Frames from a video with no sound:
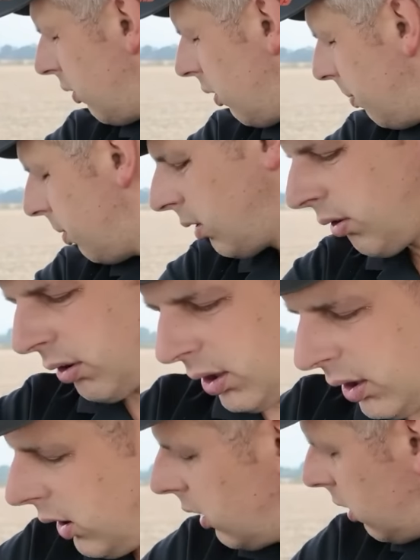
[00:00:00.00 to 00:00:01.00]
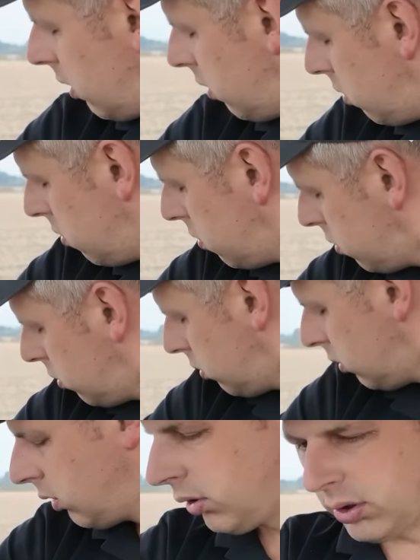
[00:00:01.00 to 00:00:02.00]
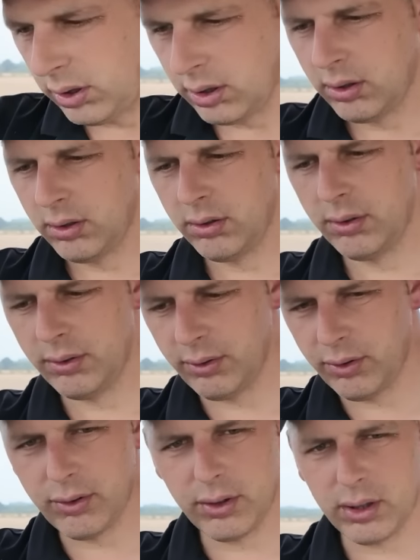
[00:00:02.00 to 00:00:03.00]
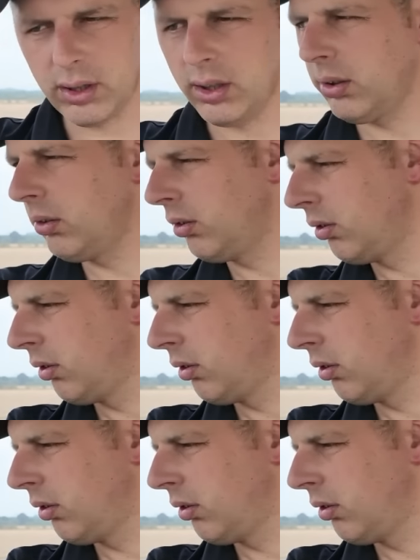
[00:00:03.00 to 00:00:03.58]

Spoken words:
Drop her in, like so.